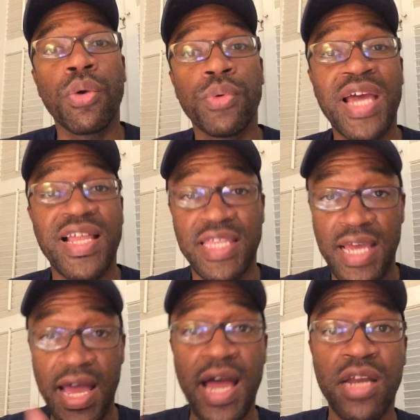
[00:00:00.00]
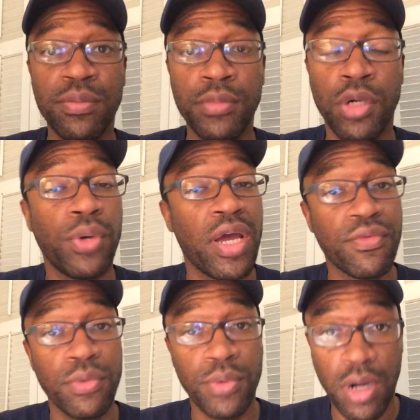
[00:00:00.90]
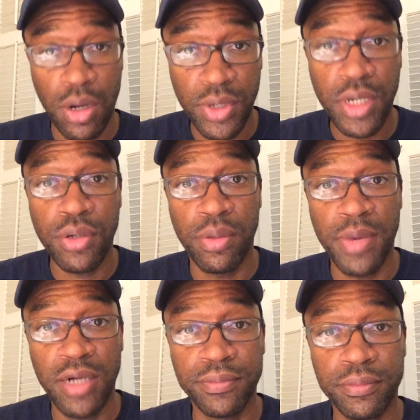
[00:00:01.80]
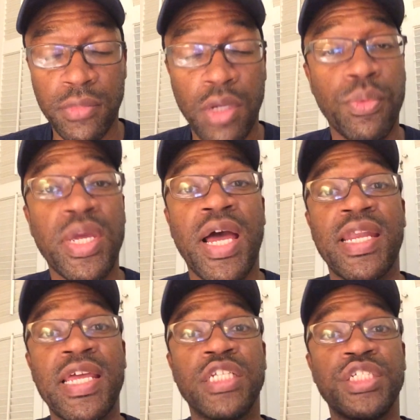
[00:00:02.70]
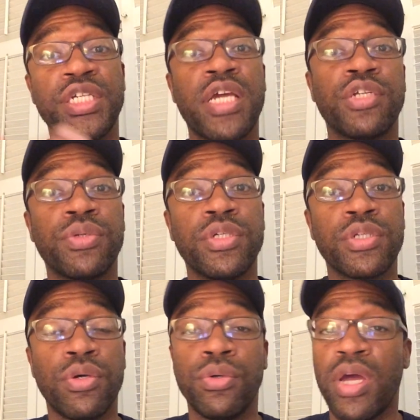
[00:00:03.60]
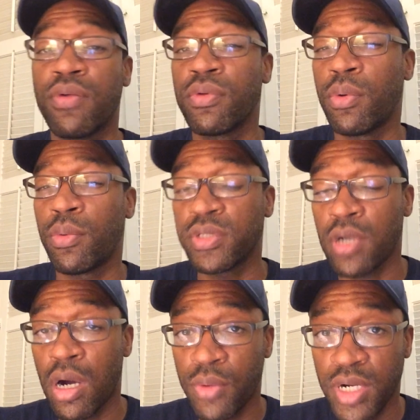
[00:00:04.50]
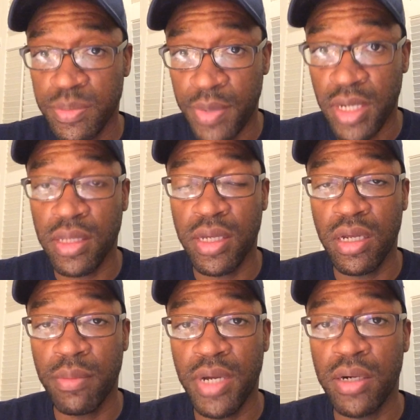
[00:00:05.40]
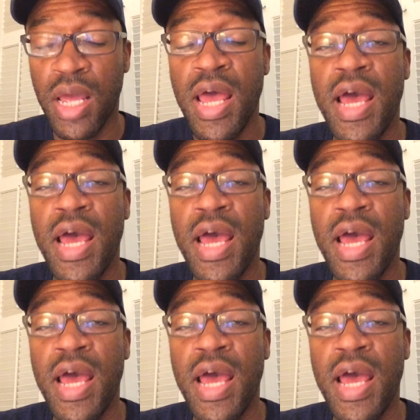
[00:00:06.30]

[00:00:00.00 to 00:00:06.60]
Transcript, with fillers: We got the Atom, who everyone already knew about we got Enchantress, who everyone was already speculating about,